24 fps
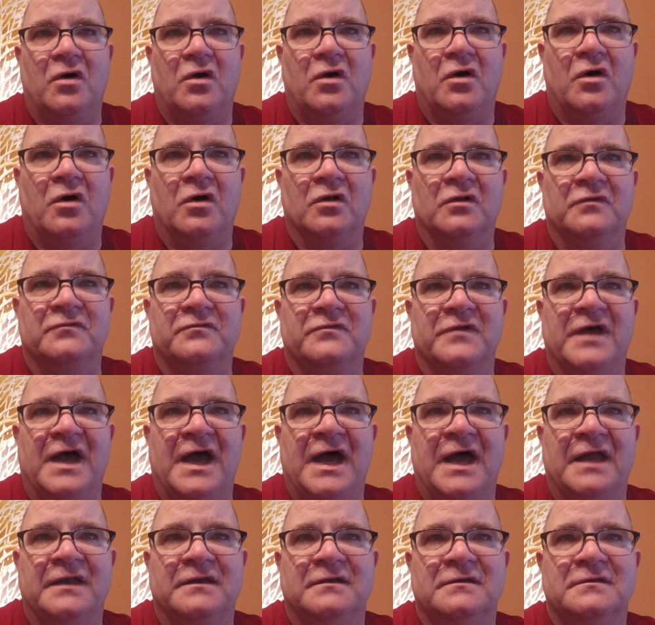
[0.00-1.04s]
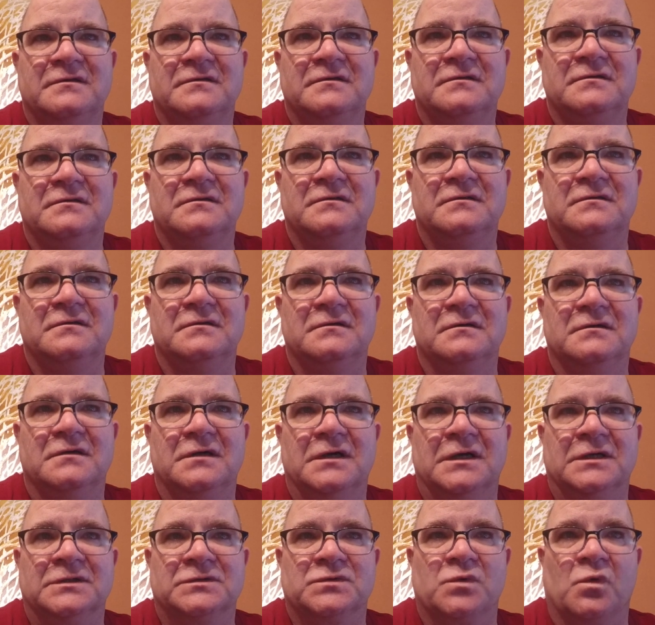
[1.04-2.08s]
all of that
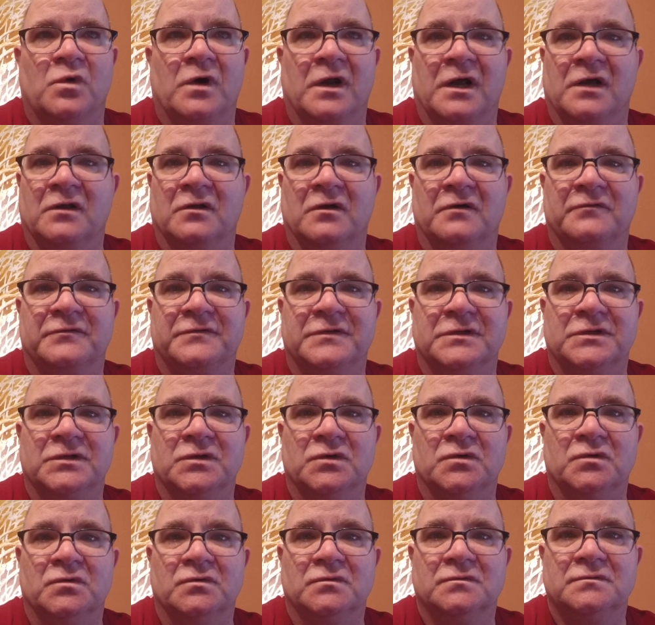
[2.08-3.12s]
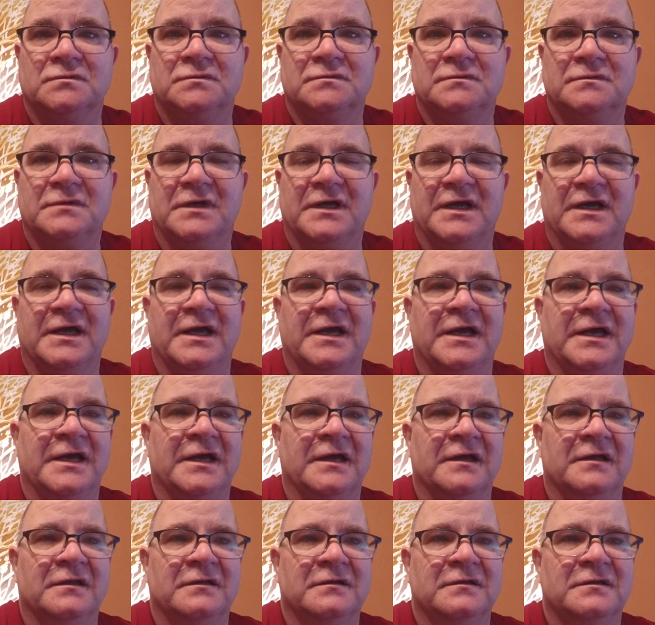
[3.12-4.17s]
is what I love to do.
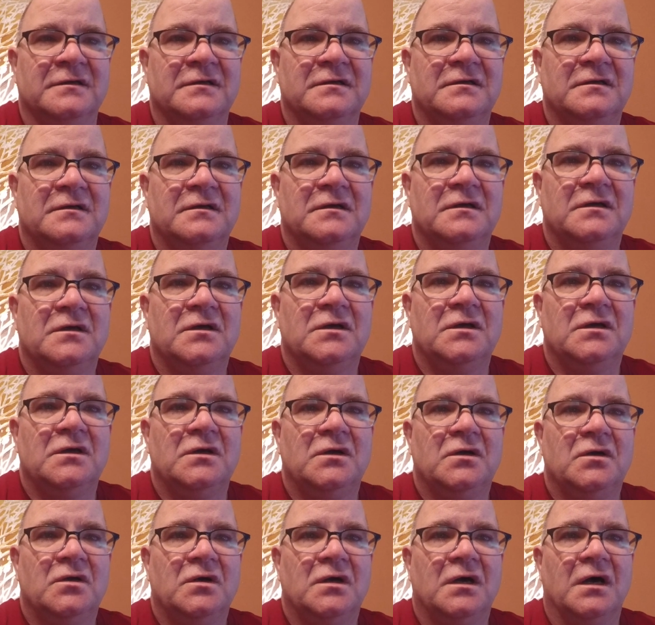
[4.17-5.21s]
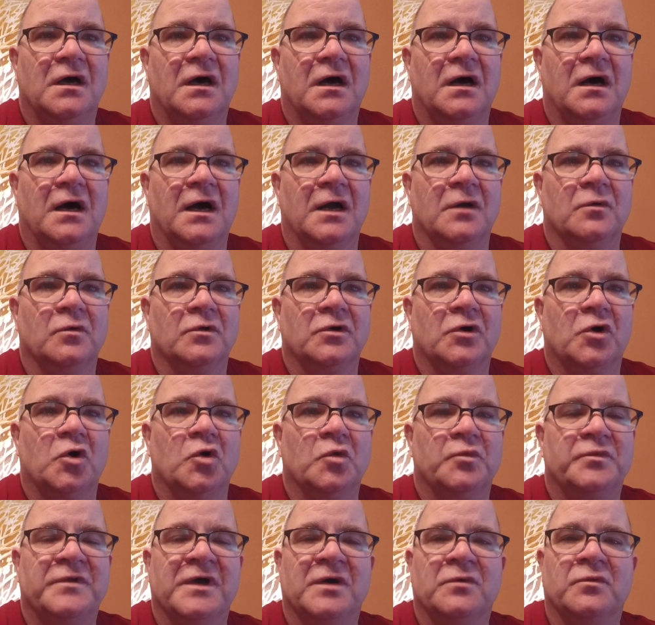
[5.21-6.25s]
And I would
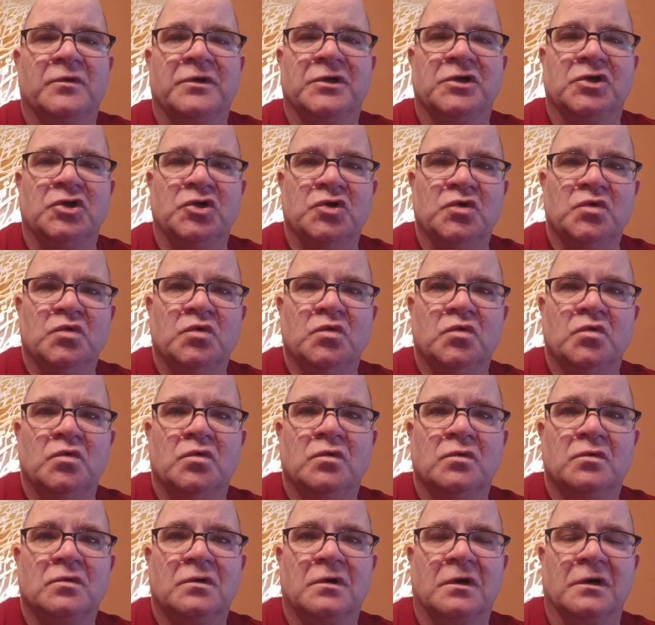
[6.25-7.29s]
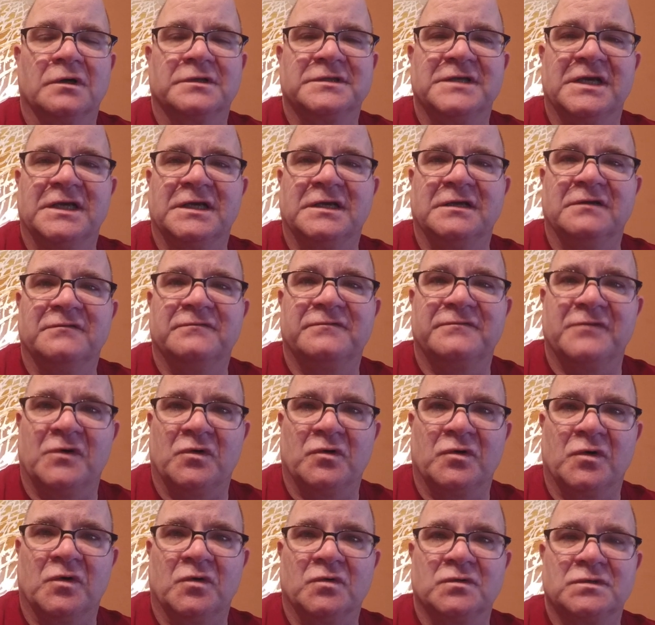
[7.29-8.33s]
hope that when you are taking
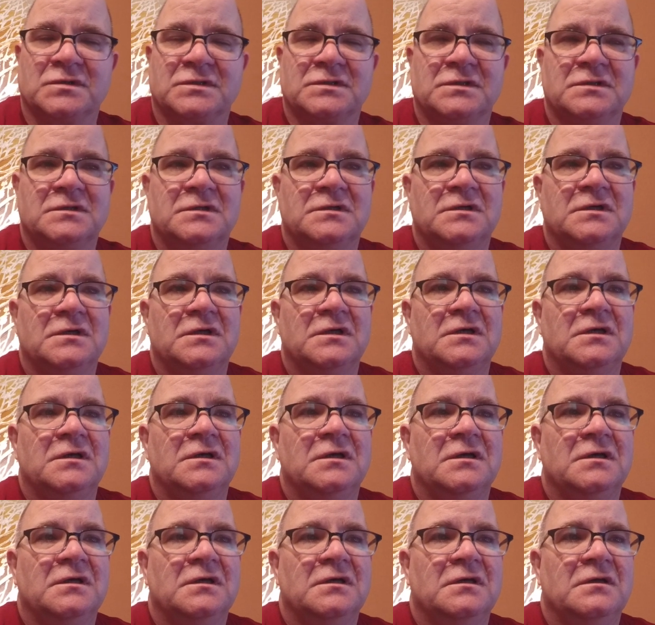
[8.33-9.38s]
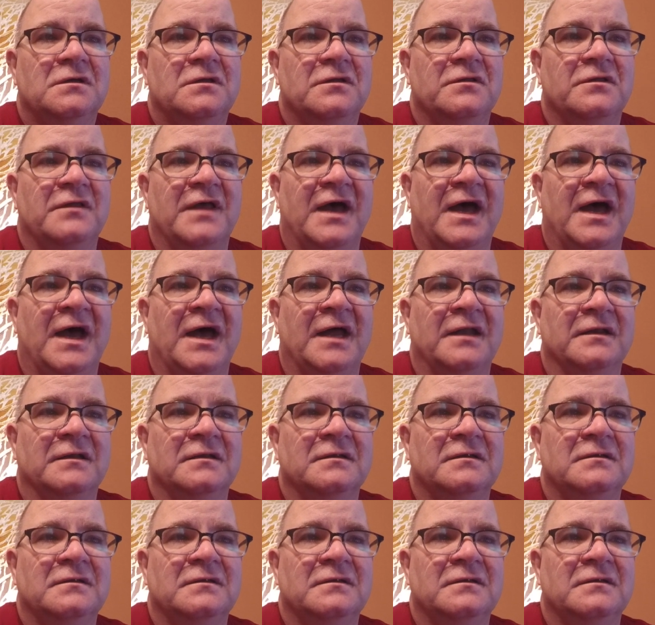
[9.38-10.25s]
photos, that